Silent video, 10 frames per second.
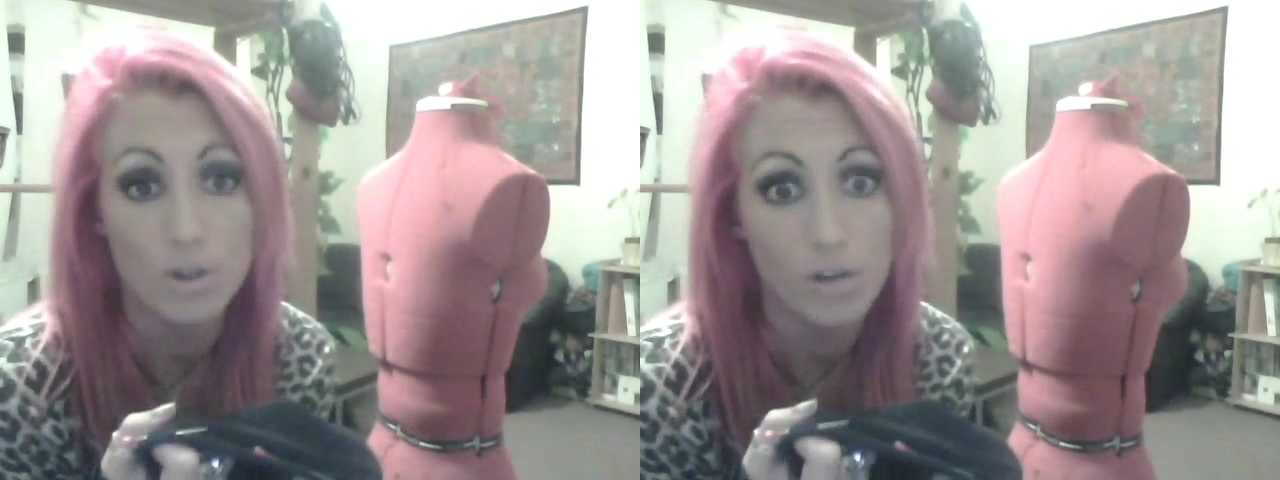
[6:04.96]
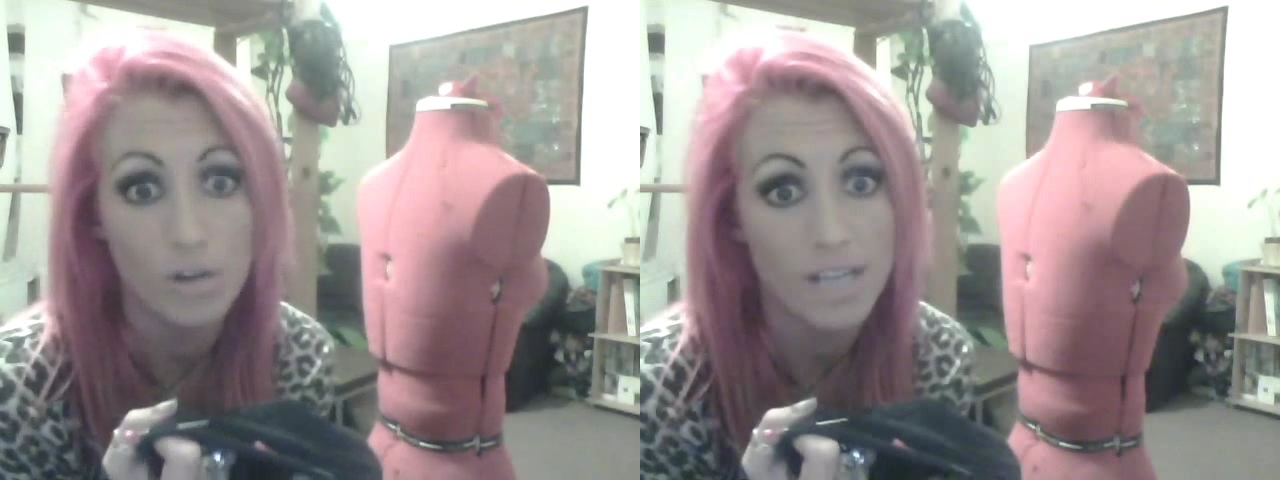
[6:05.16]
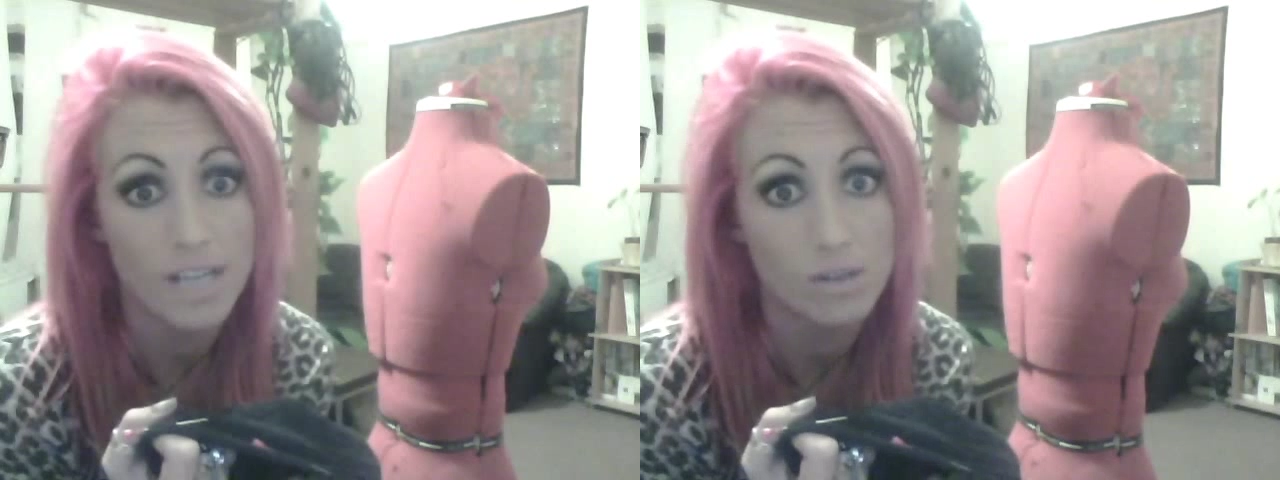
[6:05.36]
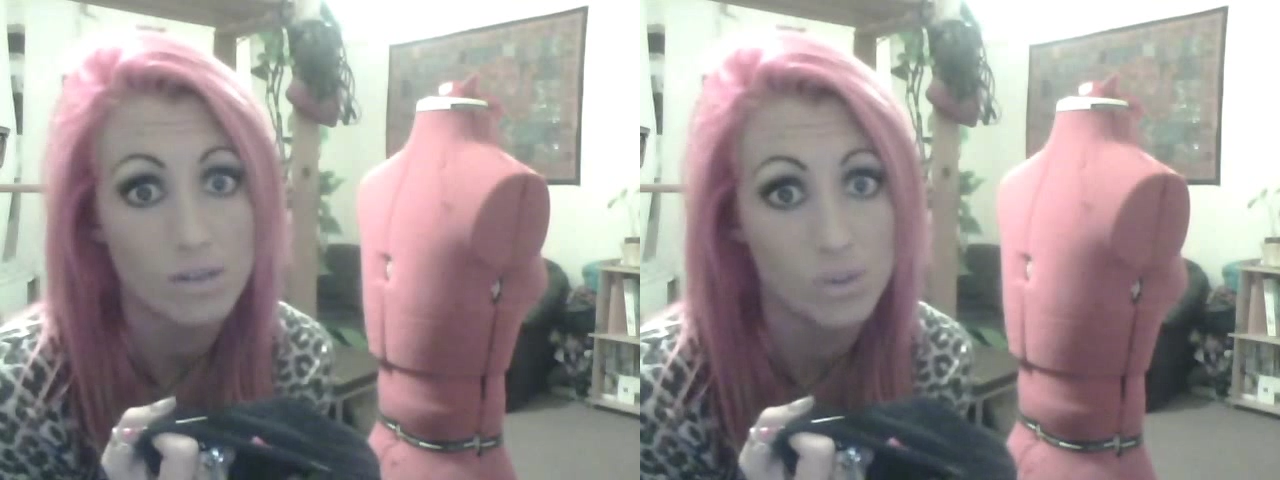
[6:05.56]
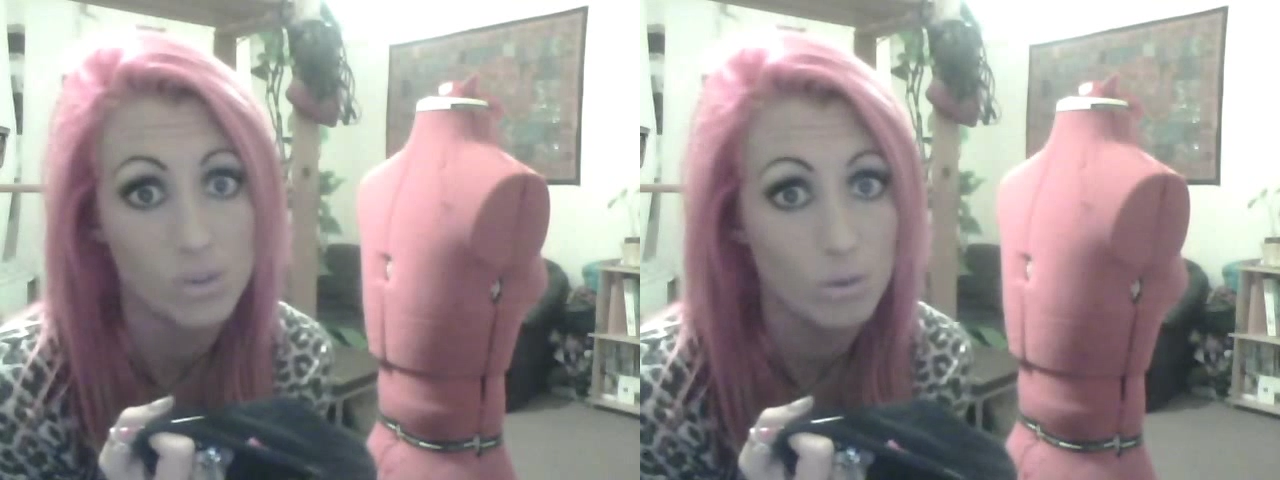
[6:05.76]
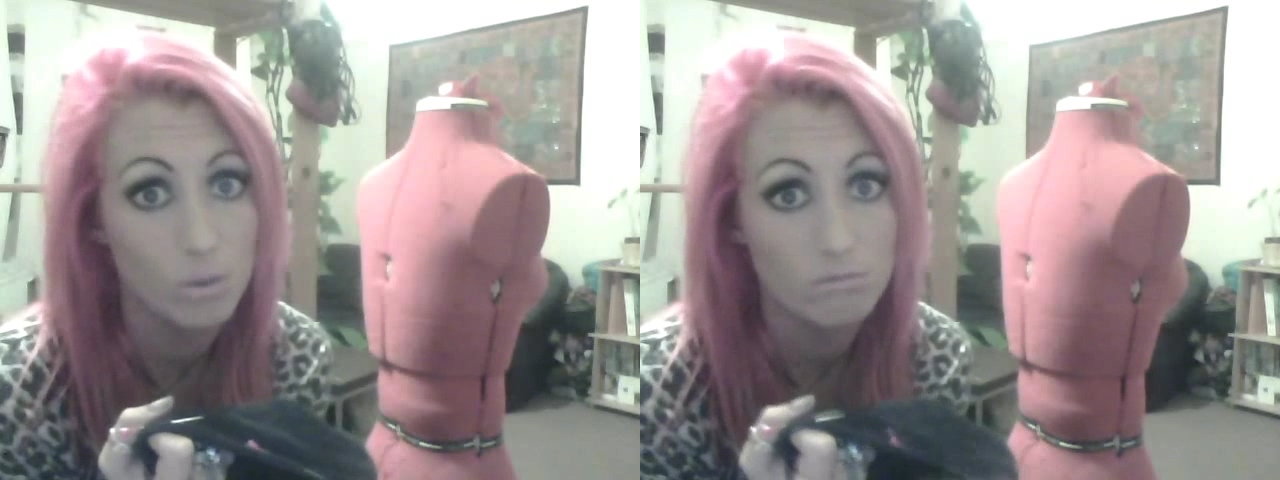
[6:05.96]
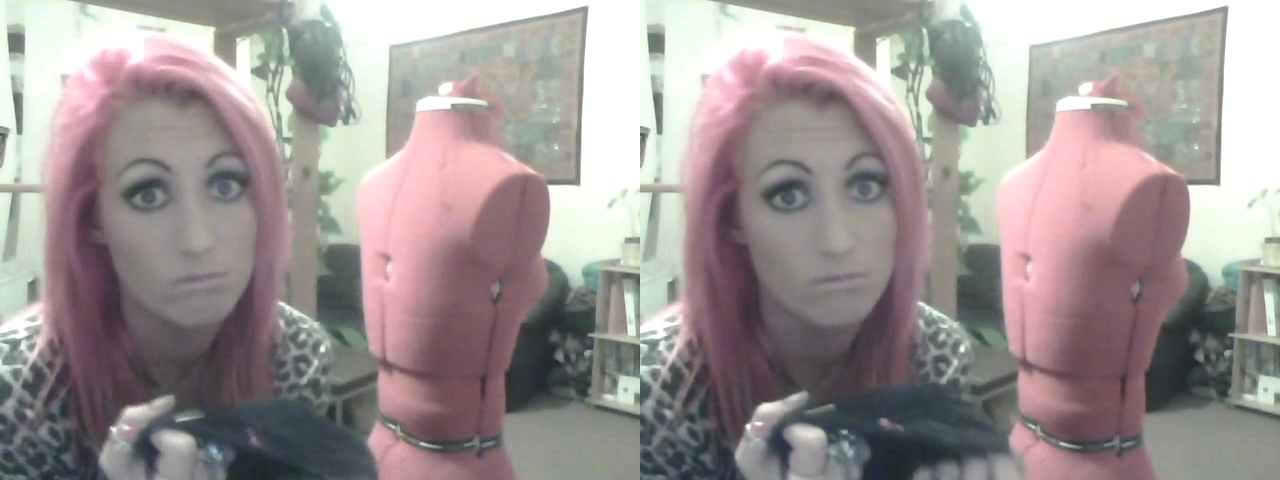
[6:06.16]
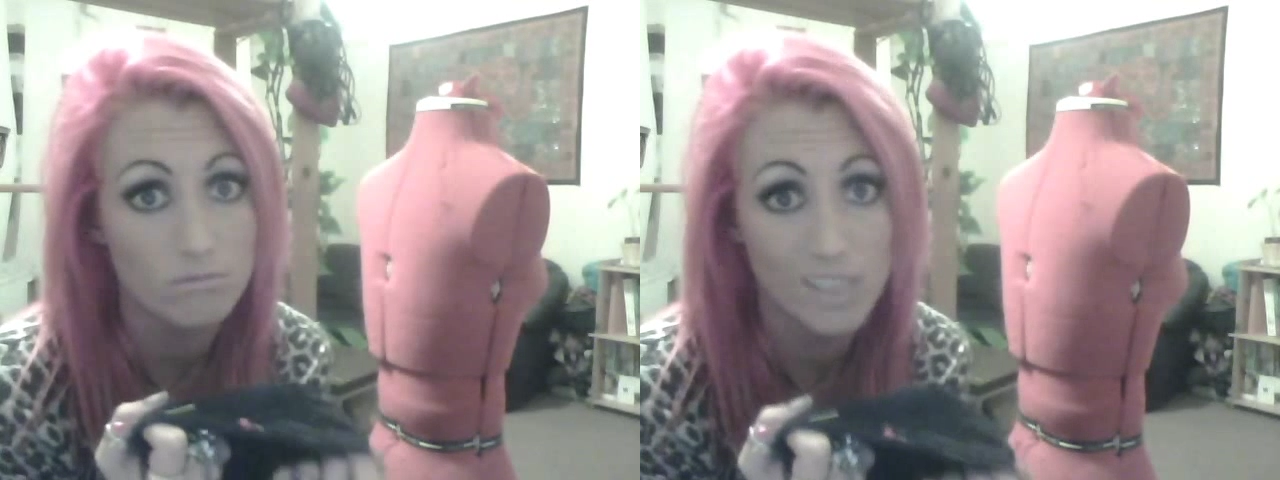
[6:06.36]
on how to sew
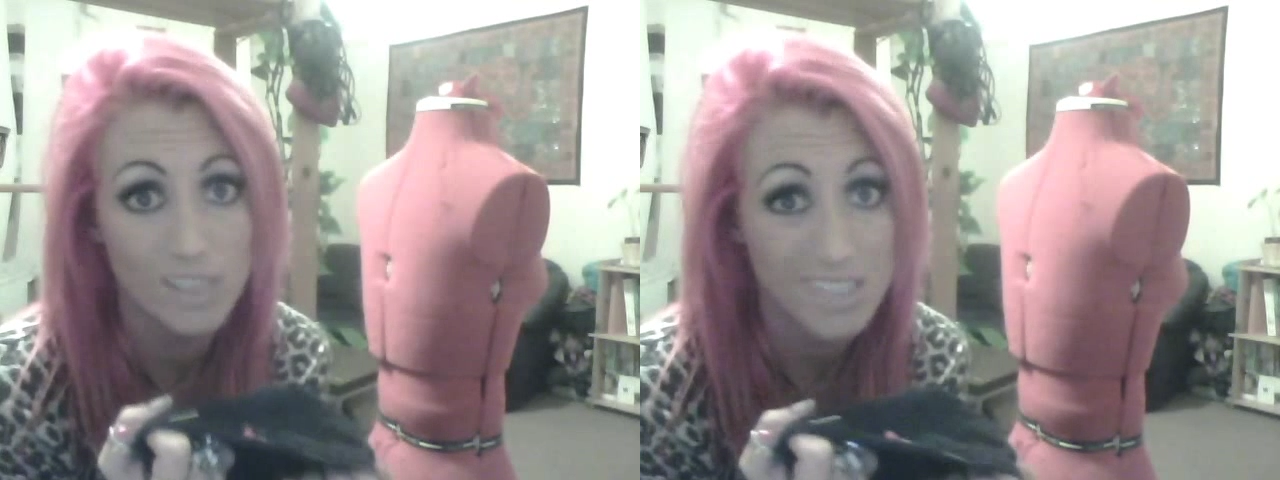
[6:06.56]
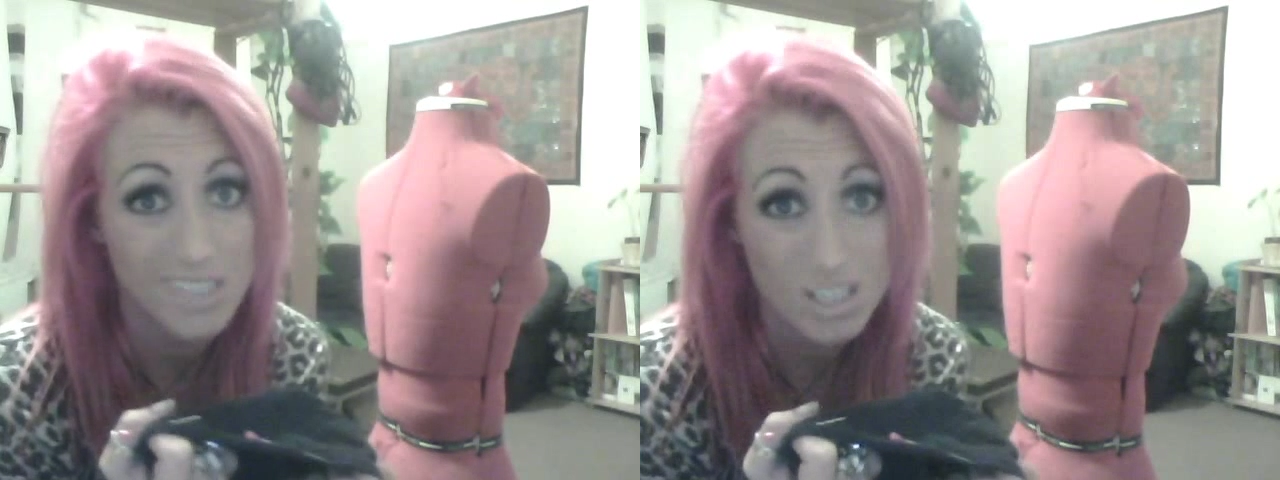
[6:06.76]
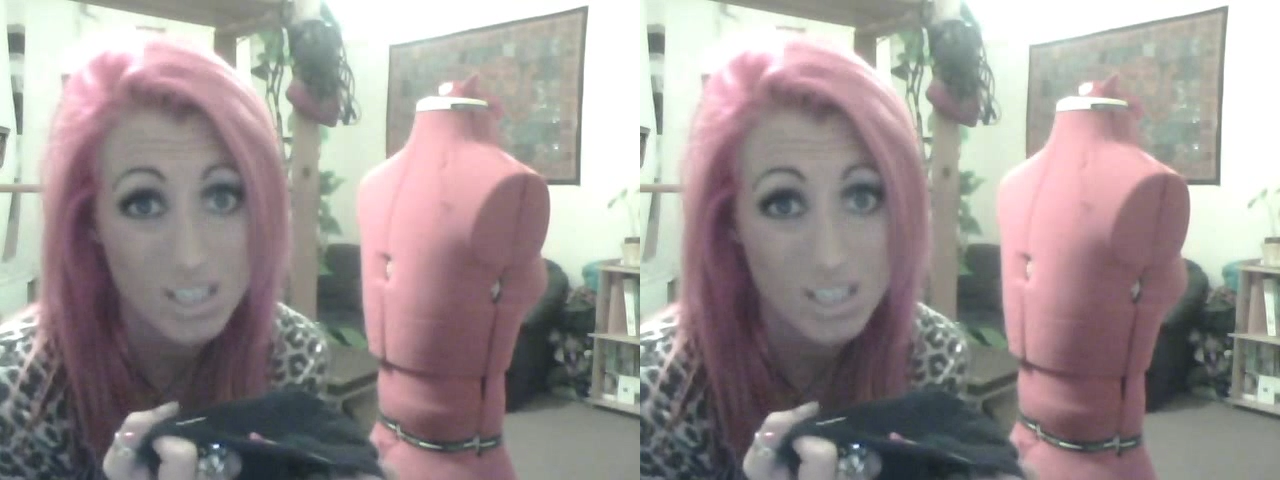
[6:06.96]
running stitch.